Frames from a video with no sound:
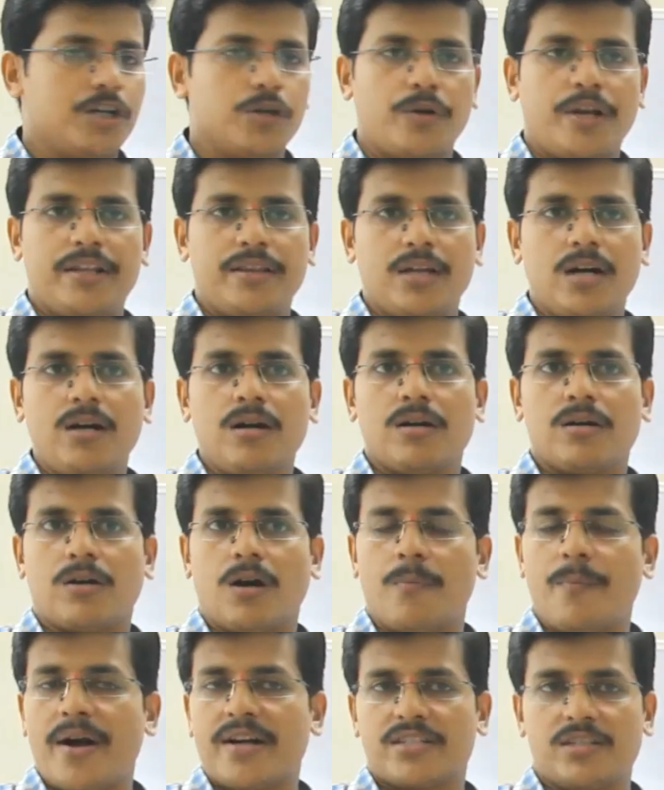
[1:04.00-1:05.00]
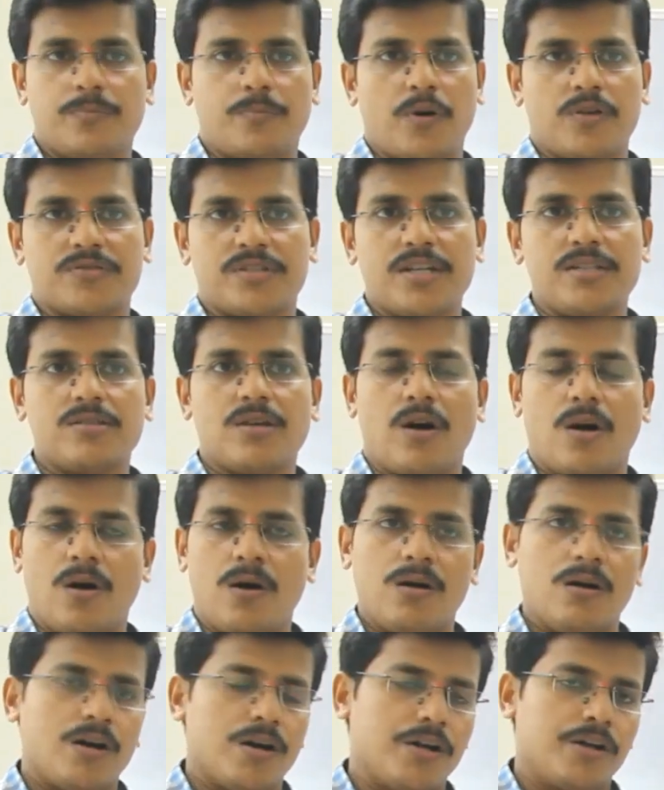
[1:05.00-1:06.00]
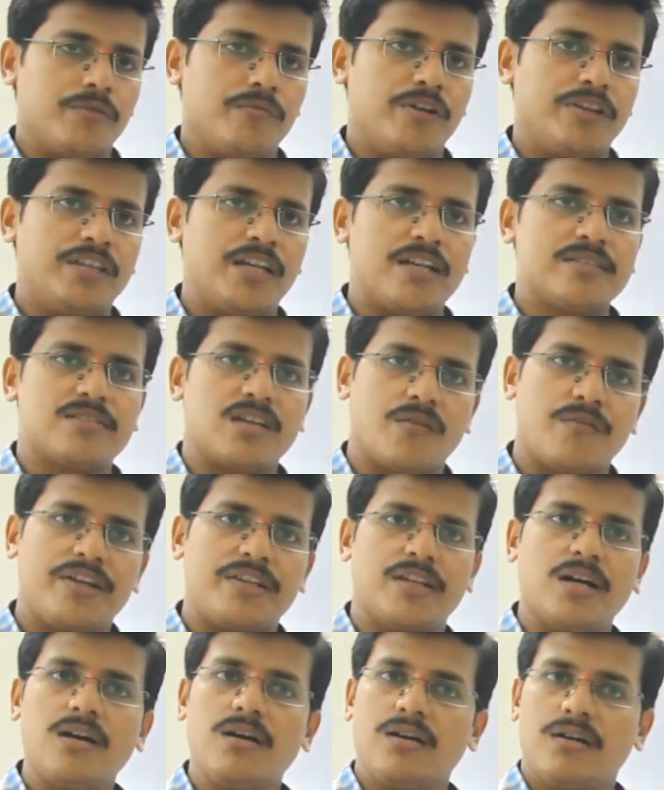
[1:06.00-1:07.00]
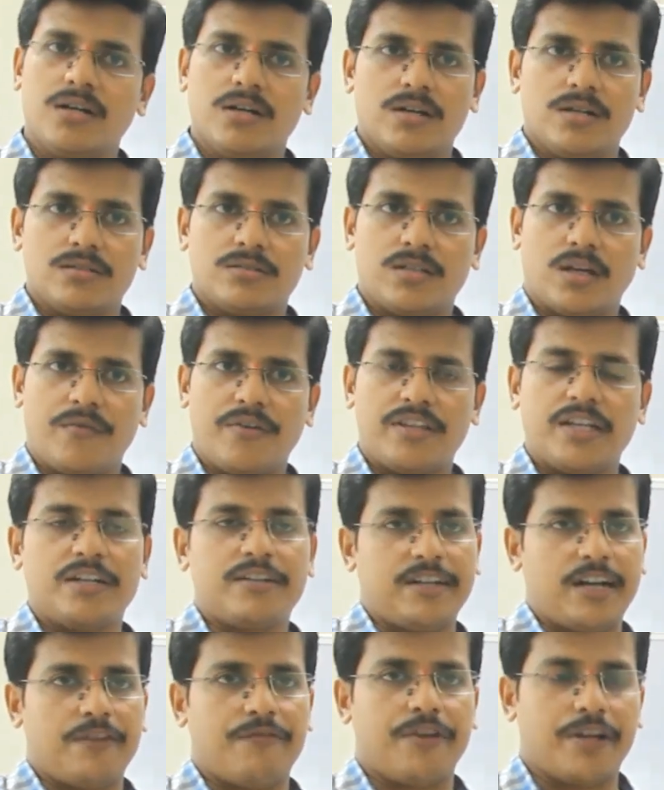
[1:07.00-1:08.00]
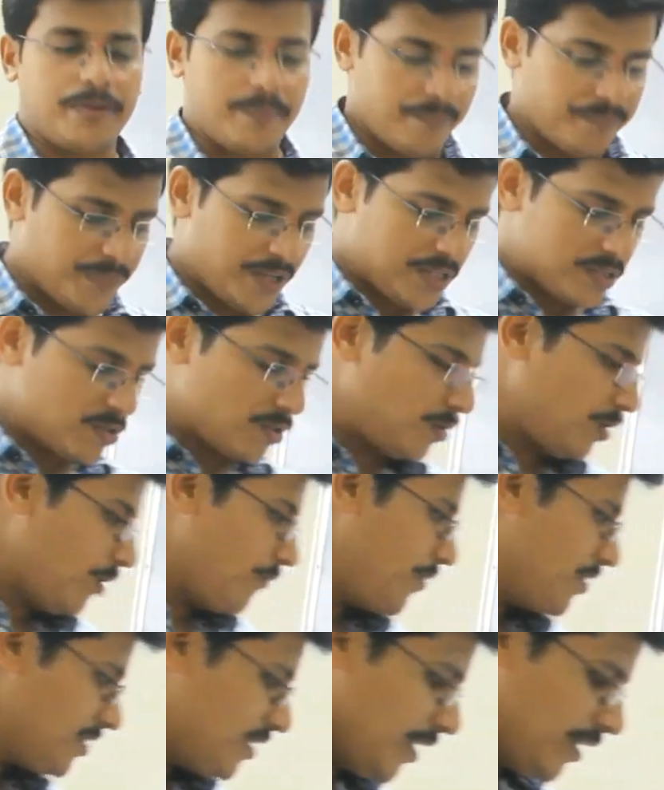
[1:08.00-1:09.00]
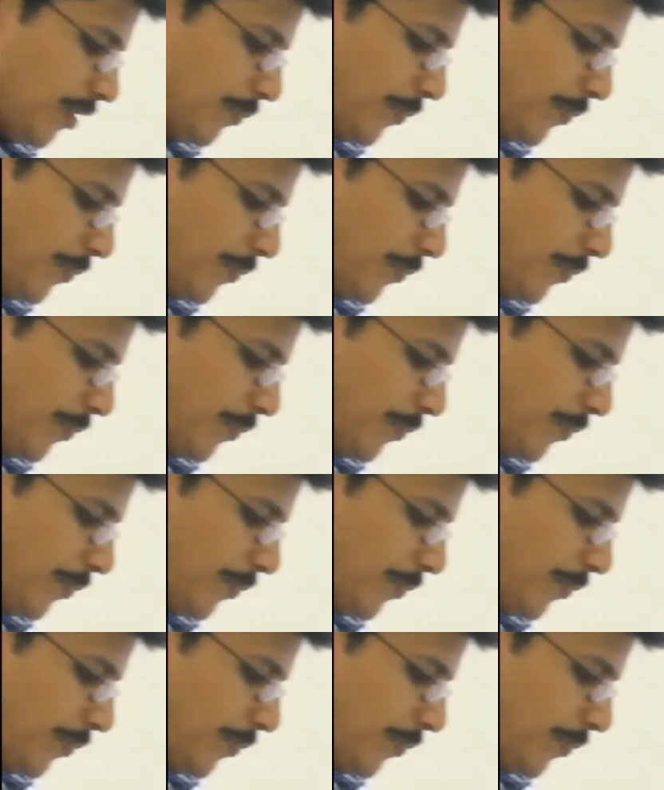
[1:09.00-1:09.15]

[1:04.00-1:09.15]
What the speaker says: during the compaction process or when they are serving the traffic. So if you see